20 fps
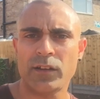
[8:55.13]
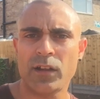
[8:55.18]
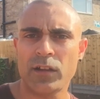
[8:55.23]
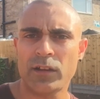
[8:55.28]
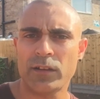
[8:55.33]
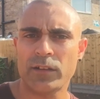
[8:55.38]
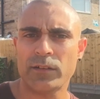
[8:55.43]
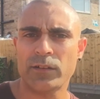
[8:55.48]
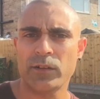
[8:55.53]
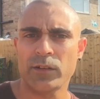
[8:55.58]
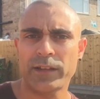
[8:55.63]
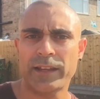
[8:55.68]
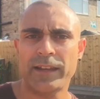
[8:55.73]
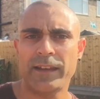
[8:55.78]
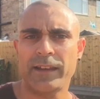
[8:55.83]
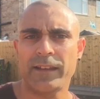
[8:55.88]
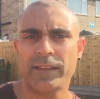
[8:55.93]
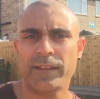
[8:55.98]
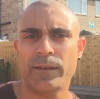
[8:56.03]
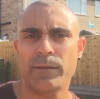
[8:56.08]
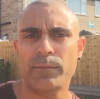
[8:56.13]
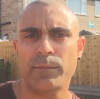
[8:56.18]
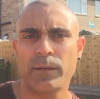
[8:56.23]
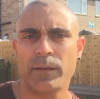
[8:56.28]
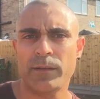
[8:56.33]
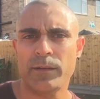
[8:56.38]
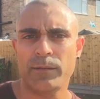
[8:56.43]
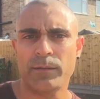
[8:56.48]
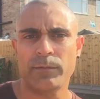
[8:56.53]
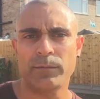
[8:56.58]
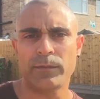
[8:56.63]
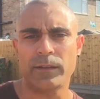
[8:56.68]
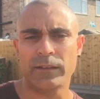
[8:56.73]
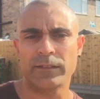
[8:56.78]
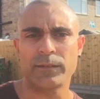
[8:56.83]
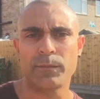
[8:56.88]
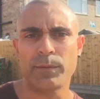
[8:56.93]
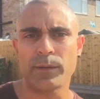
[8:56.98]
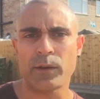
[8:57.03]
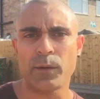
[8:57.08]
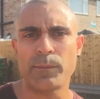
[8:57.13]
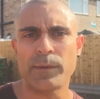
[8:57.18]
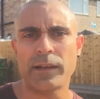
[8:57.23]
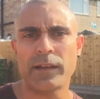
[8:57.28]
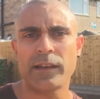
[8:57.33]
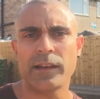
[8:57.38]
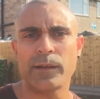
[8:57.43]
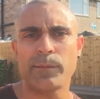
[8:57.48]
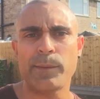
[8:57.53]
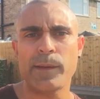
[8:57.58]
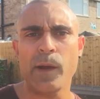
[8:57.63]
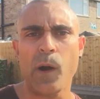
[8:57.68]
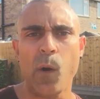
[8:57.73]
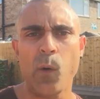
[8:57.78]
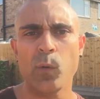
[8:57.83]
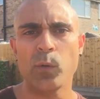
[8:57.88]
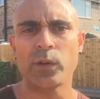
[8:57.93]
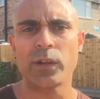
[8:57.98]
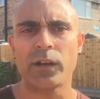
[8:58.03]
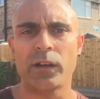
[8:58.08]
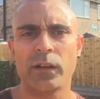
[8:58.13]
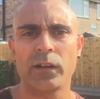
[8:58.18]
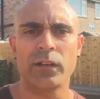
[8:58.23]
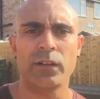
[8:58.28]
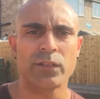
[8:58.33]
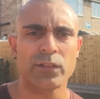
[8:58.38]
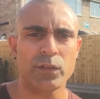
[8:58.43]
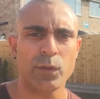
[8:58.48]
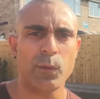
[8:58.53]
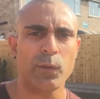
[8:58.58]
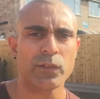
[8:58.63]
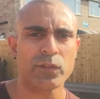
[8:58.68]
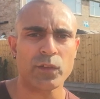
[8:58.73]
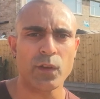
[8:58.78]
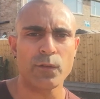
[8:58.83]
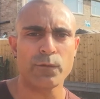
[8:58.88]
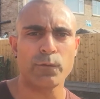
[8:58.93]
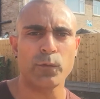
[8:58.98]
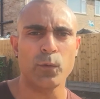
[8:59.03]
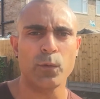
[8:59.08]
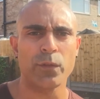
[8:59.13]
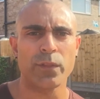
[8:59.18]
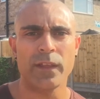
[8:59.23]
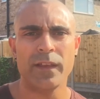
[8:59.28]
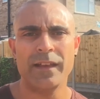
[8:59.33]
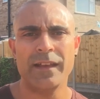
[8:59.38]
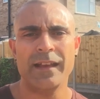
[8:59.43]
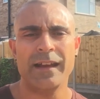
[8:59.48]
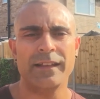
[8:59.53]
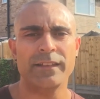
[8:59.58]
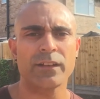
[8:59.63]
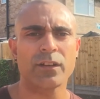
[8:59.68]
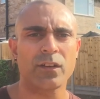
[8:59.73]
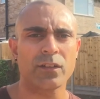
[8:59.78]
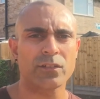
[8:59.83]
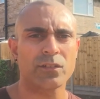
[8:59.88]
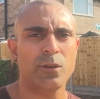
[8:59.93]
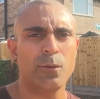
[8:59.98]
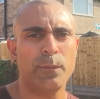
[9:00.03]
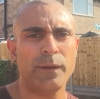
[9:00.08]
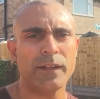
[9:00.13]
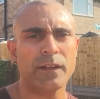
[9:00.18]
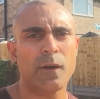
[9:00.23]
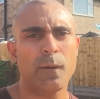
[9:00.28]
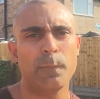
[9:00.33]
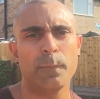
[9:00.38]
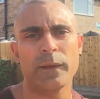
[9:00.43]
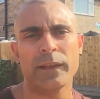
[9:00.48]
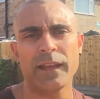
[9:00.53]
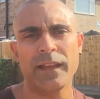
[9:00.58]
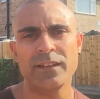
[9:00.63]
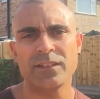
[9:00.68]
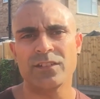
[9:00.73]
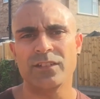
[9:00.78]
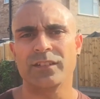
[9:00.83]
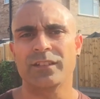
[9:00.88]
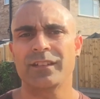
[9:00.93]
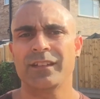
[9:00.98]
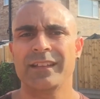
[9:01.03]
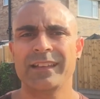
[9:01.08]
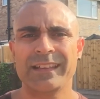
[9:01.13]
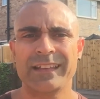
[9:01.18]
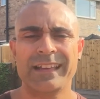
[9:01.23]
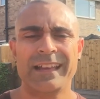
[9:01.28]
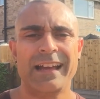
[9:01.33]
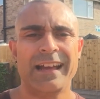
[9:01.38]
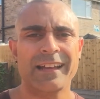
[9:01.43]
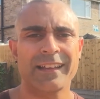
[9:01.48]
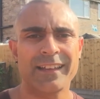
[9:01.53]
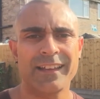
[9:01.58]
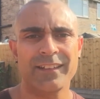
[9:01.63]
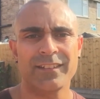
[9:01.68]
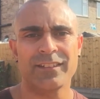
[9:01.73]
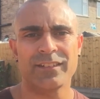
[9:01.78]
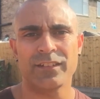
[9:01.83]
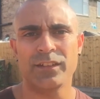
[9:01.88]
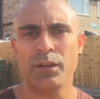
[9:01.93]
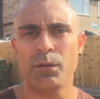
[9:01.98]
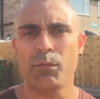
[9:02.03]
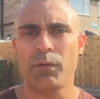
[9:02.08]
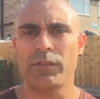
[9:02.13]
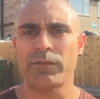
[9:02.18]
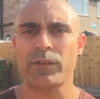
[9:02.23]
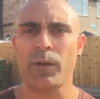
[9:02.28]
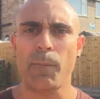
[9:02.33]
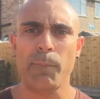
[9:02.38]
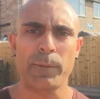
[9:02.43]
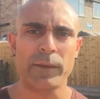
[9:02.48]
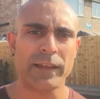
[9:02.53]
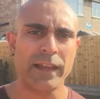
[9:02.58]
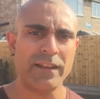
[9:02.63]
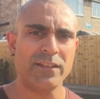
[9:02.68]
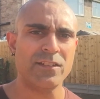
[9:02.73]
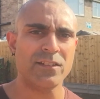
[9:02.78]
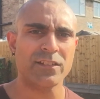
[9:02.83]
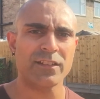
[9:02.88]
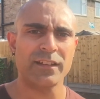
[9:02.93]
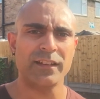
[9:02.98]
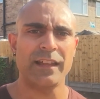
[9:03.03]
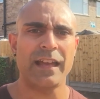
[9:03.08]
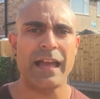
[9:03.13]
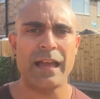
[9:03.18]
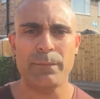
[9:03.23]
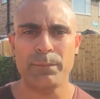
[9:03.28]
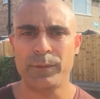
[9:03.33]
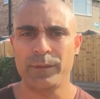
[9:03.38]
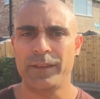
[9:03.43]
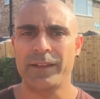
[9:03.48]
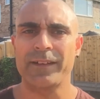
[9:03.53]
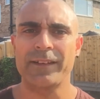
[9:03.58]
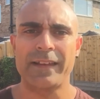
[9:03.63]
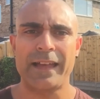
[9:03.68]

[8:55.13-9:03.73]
looking at them as they're becoming a little bit older and so on and so forth, and they've got so many complications. I guess if complications are going to happen, they're going to